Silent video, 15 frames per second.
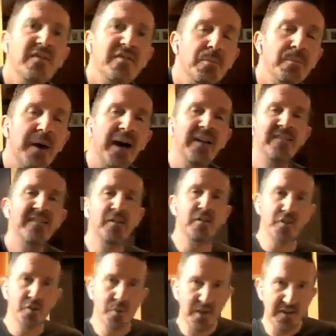So
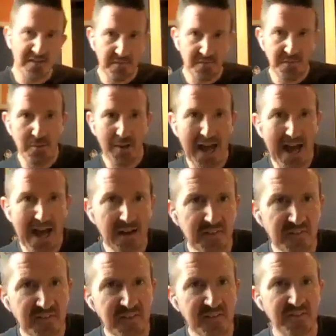bicycle twist, if you add
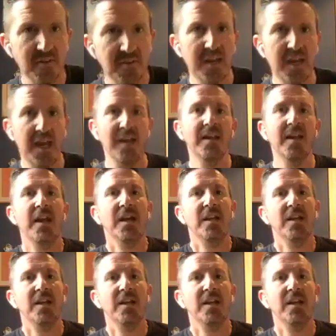a scissor kick,